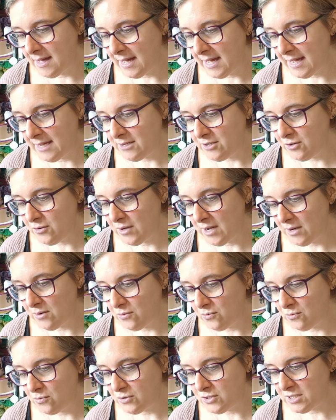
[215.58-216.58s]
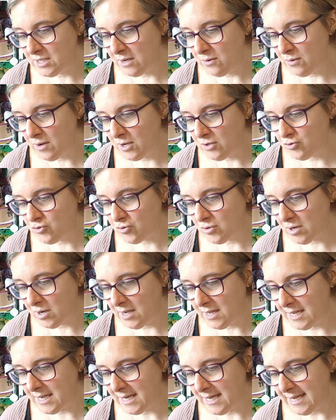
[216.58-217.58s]
and you can also
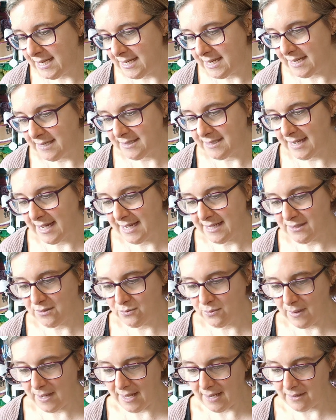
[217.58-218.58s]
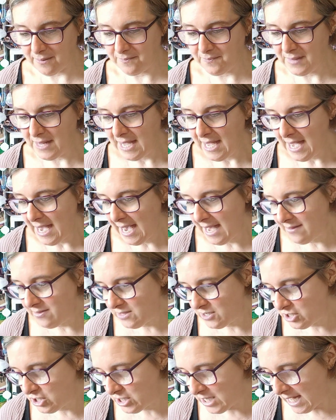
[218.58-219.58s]
dry clean it as well. And
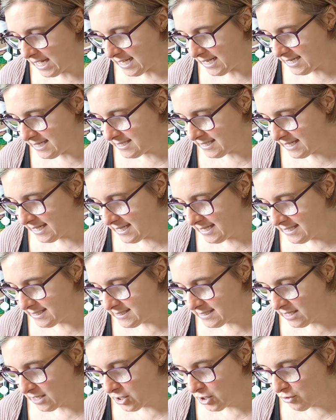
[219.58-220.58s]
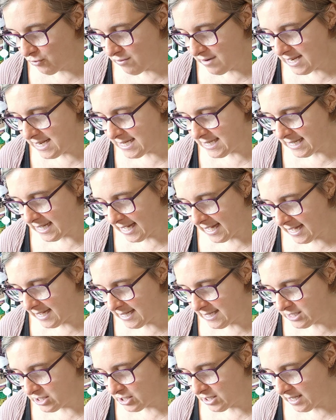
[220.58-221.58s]
the shade is green
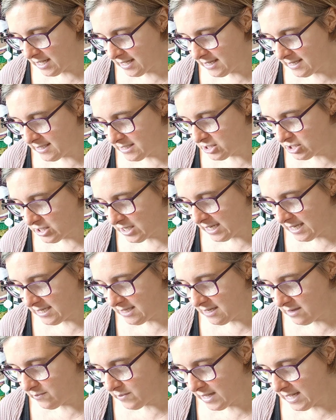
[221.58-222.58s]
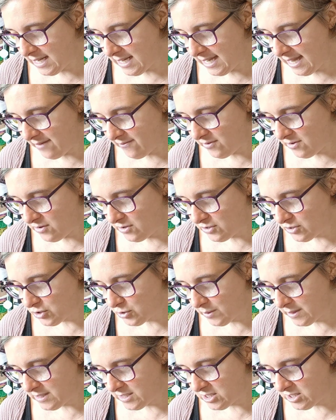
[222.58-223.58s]
gauge, and it's shade number
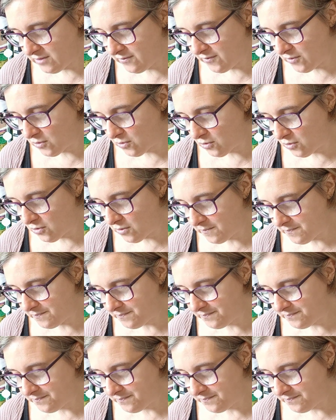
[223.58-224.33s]
1124,